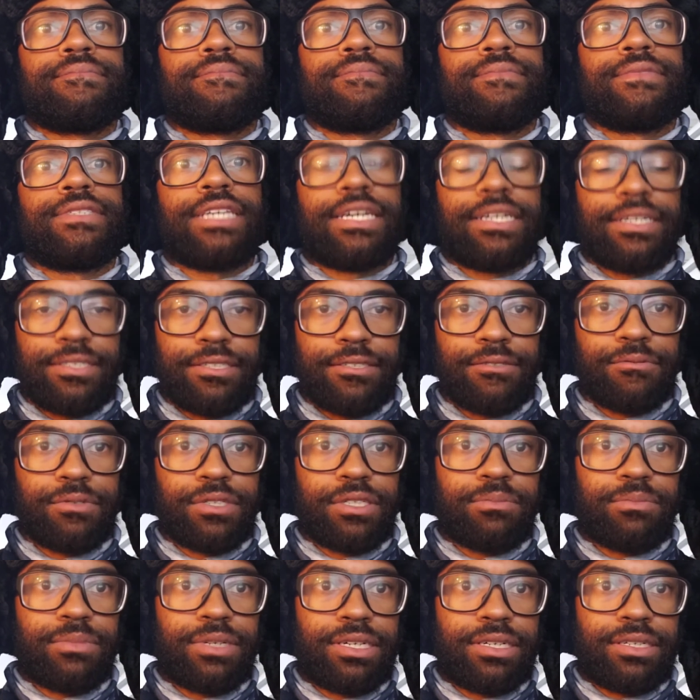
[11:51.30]
science is one
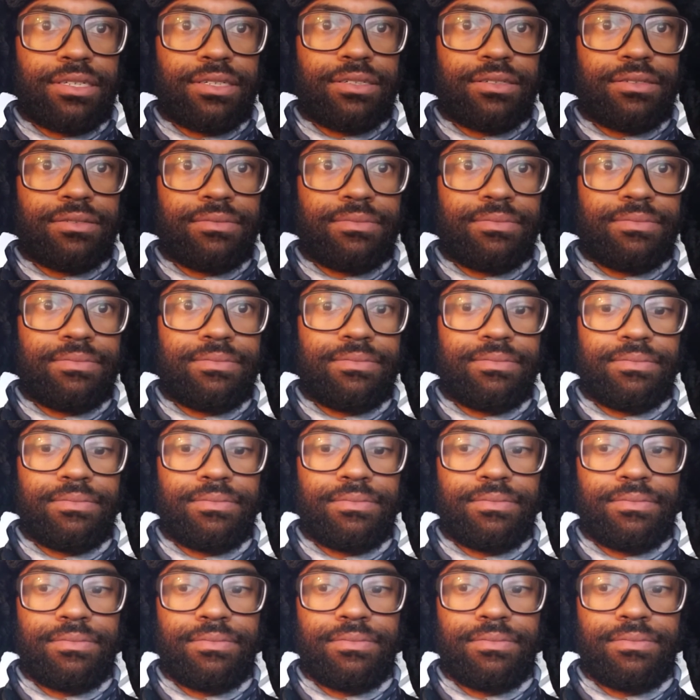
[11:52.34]
of
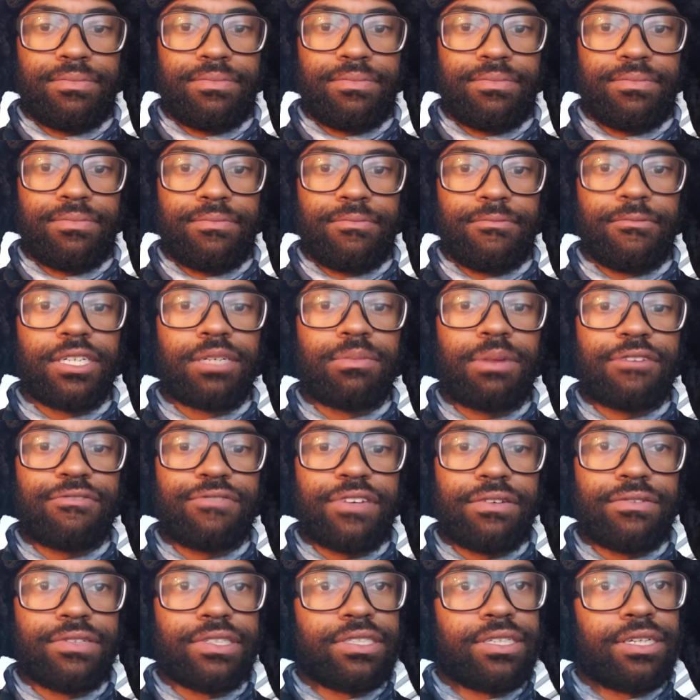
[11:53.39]
my
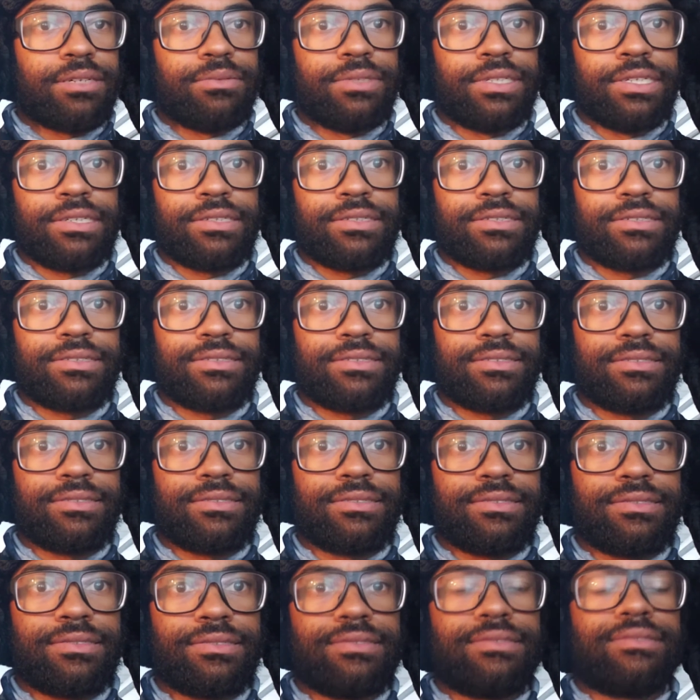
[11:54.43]
favorite subjects.
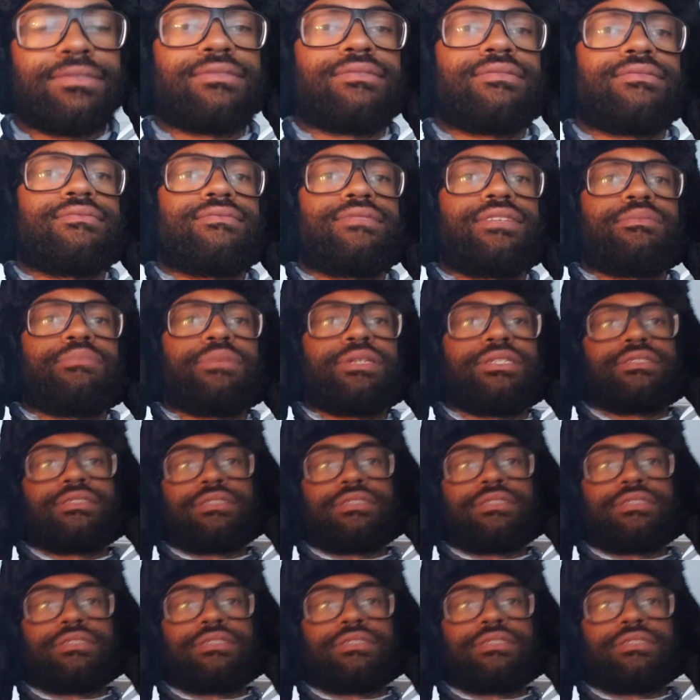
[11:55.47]
That makes